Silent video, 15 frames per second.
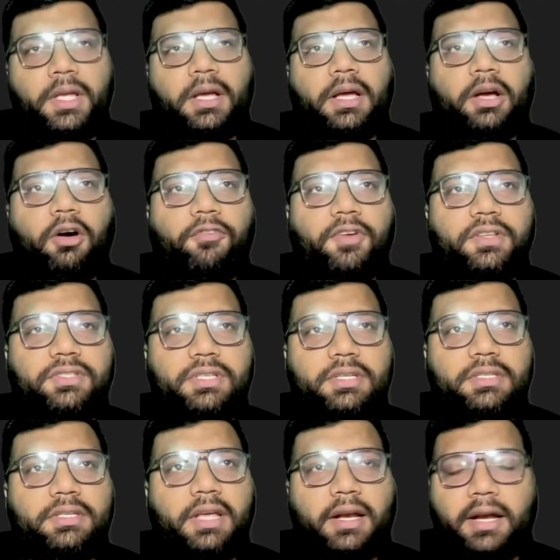
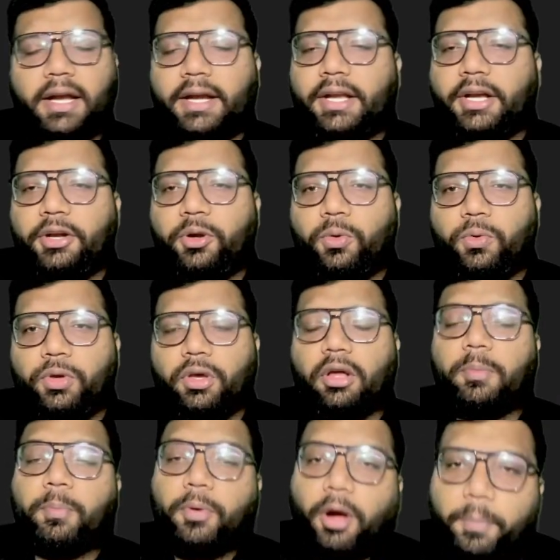offenses relating to your
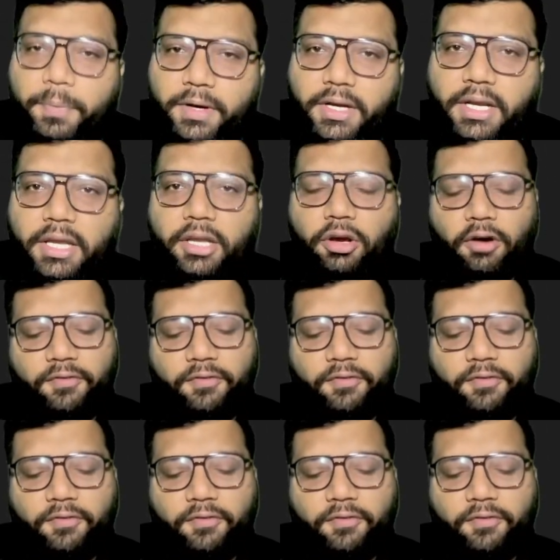property,